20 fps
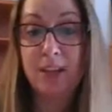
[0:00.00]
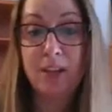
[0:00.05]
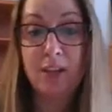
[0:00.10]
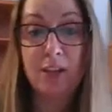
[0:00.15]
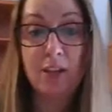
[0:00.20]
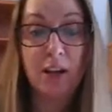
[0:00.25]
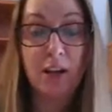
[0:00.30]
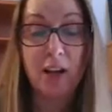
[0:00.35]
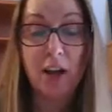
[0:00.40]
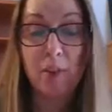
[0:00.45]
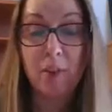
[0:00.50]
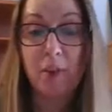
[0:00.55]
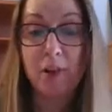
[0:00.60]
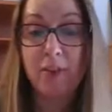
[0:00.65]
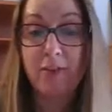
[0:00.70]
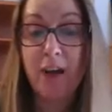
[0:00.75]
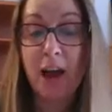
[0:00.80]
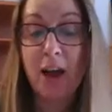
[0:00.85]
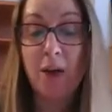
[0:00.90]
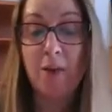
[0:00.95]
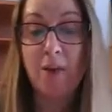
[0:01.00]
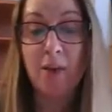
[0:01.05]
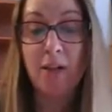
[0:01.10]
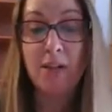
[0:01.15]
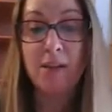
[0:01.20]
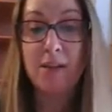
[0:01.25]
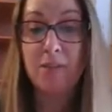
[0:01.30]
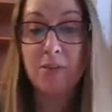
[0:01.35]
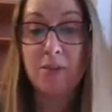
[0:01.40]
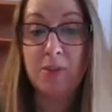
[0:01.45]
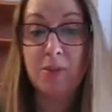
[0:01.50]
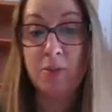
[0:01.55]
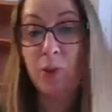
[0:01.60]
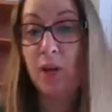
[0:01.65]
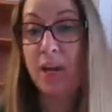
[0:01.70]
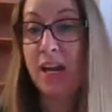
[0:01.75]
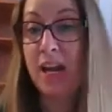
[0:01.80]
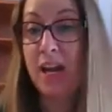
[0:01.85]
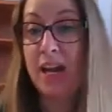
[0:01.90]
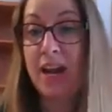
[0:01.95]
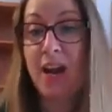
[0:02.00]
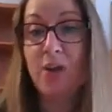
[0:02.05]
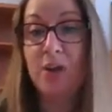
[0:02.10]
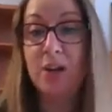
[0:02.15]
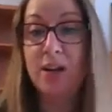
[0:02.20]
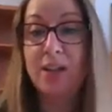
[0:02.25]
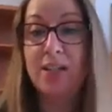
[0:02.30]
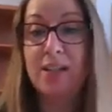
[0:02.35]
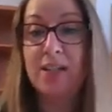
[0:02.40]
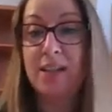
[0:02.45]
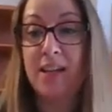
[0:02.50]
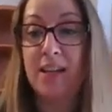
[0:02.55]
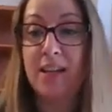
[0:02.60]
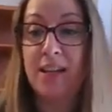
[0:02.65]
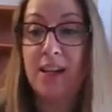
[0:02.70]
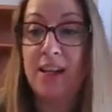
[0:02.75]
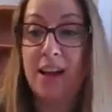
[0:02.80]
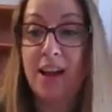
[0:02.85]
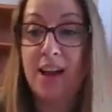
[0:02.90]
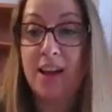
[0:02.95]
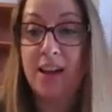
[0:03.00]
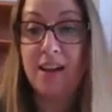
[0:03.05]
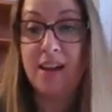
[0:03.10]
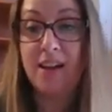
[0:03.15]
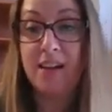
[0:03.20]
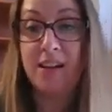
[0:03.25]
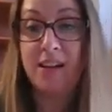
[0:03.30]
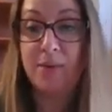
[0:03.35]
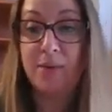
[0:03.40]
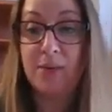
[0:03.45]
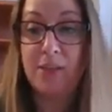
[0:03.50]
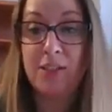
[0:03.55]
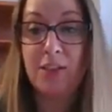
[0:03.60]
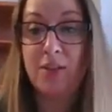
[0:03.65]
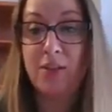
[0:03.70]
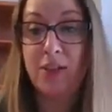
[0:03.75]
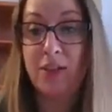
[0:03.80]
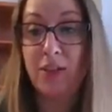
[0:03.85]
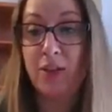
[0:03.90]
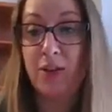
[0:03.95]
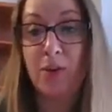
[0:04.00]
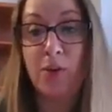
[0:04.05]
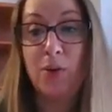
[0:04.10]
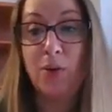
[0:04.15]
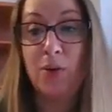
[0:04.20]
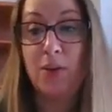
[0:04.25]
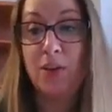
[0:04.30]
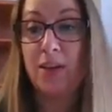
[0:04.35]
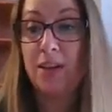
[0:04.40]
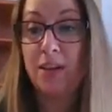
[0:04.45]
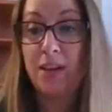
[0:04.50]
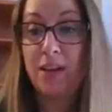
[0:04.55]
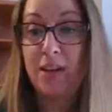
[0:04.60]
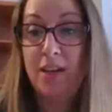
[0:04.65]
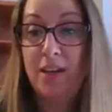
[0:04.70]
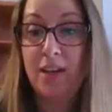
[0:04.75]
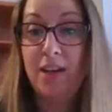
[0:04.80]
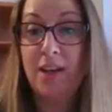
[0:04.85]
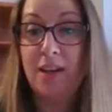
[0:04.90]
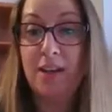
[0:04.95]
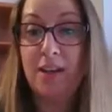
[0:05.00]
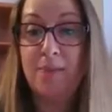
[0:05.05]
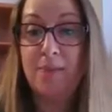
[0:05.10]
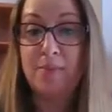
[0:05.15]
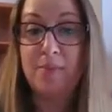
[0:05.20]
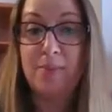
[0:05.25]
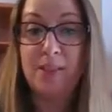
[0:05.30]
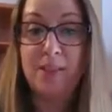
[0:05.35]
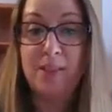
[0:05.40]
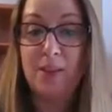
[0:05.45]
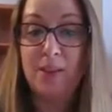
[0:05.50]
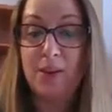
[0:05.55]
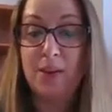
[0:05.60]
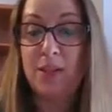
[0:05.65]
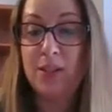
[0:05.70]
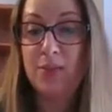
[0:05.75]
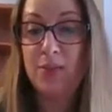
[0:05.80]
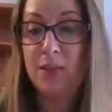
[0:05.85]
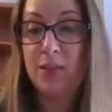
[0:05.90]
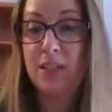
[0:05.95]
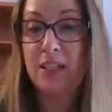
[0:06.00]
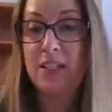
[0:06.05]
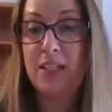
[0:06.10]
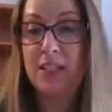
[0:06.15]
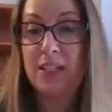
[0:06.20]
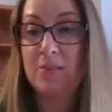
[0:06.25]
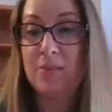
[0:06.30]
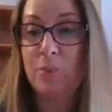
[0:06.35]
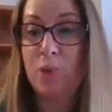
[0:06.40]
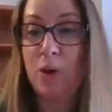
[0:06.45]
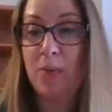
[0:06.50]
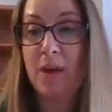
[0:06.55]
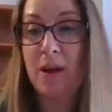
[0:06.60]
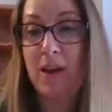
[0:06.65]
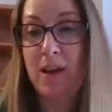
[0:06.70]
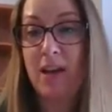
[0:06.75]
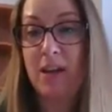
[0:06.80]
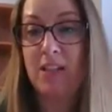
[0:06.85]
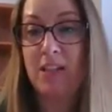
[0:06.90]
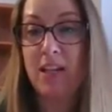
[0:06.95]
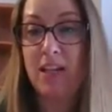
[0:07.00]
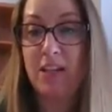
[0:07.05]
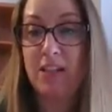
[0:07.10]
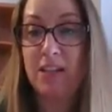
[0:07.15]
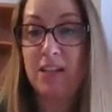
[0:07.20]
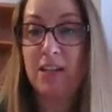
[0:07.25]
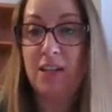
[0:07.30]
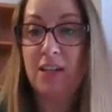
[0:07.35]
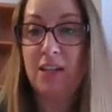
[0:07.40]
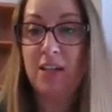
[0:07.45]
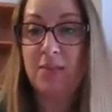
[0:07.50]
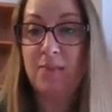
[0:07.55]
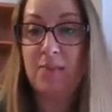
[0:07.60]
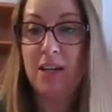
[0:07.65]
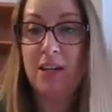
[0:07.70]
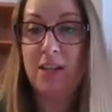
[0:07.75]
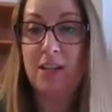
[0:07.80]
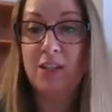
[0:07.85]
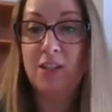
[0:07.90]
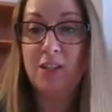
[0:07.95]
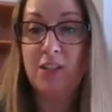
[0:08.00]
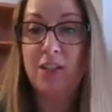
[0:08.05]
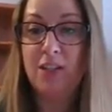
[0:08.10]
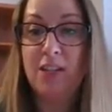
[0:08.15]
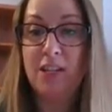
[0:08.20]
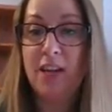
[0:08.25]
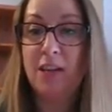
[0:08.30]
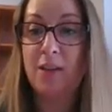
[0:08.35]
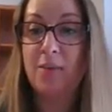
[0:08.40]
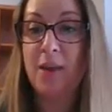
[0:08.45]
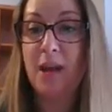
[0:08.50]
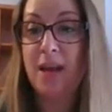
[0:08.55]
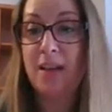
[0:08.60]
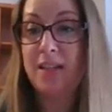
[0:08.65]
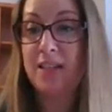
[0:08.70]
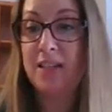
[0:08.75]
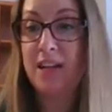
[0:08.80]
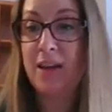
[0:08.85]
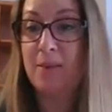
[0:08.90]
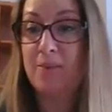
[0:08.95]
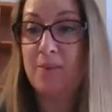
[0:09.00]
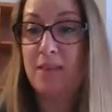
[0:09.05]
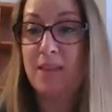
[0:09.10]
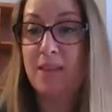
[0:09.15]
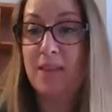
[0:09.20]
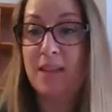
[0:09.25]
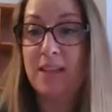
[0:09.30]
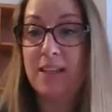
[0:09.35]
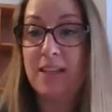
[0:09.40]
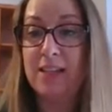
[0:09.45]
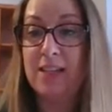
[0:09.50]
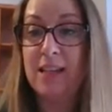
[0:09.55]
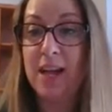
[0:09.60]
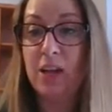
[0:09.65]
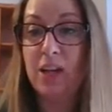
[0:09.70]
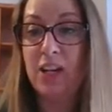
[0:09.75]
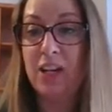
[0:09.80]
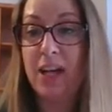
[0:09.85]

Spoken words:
a couple of hours, up to 48 hours, and they resolve on their own. So it's really just more about education and making sure you tell them ahead of time the things that could